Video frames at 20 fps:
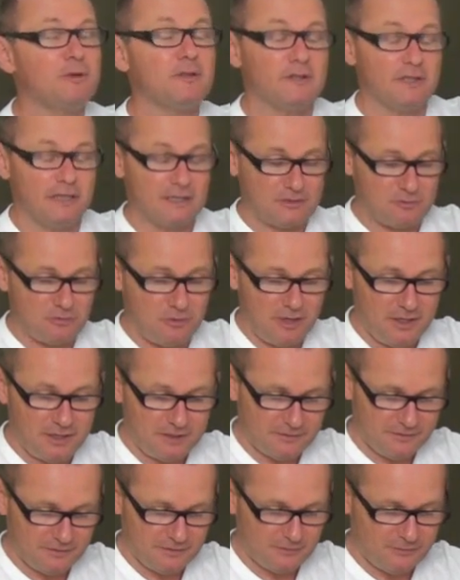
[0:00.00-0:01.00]
That's right.
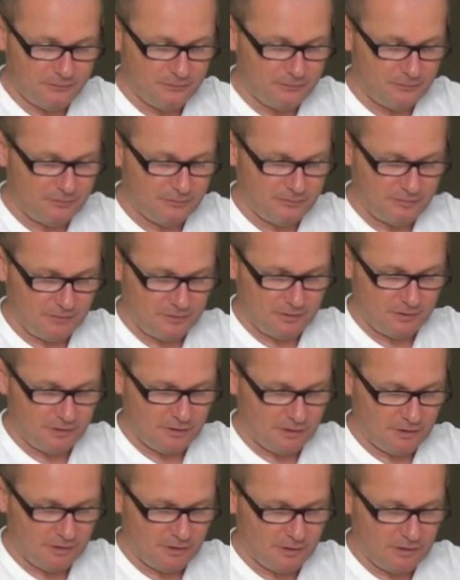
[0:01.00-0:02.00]

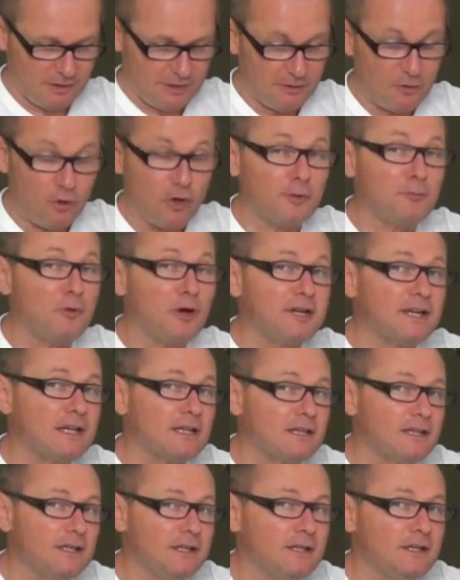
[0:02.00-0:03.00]
And
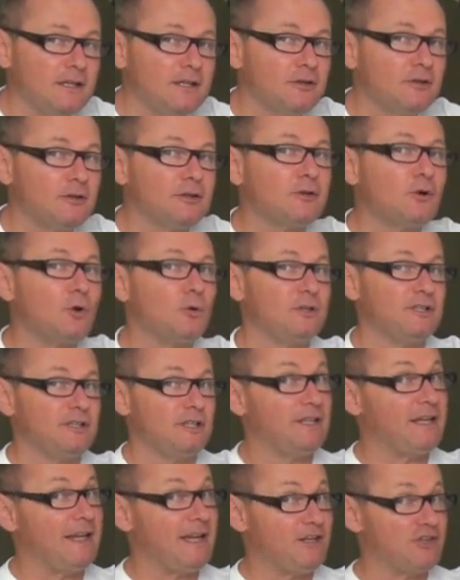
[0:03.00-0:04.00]
harmonically you could call it
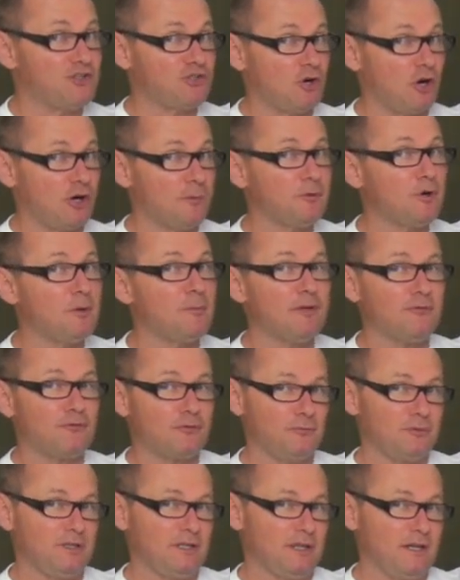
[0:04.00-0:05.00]
an A sharp coming
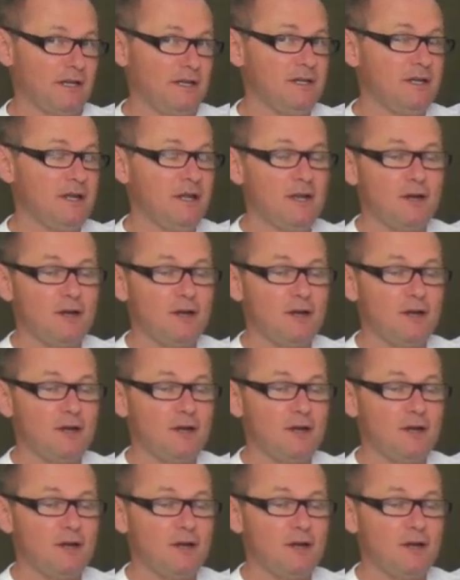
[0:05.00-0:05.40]
from the A,